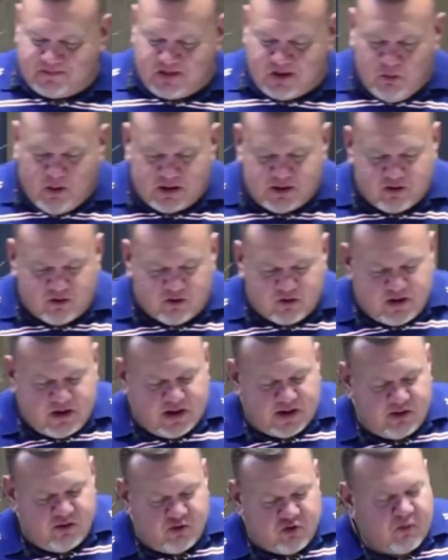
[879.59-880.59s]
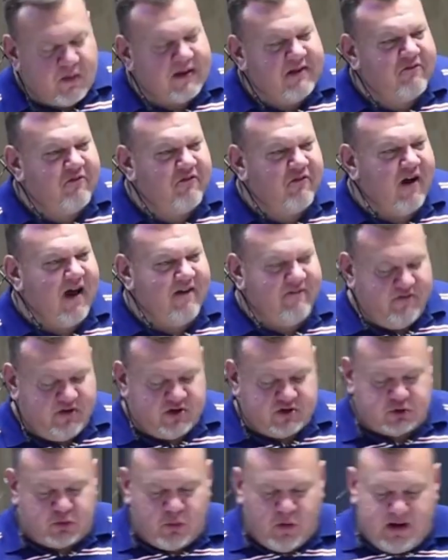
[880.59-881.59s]
1 Chronicles 25,
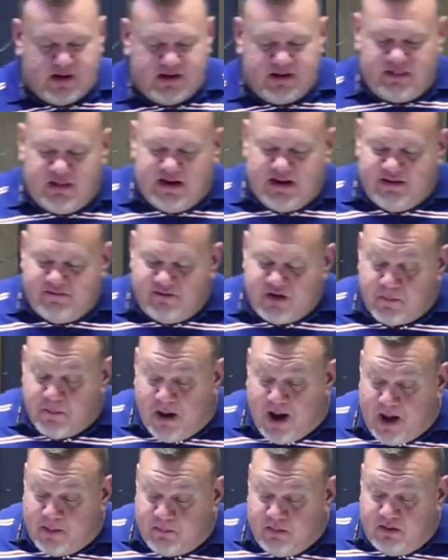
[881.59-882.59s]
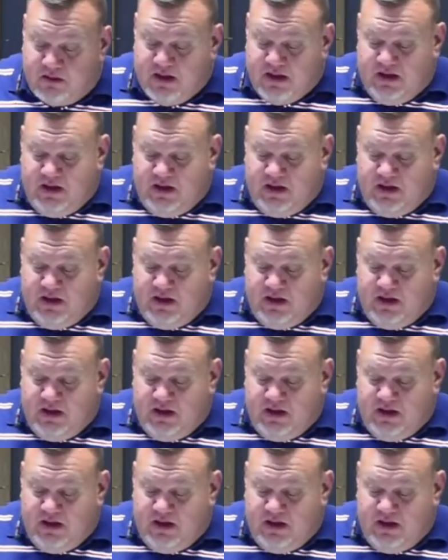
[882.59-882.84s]
verse 1 in the Living Bible,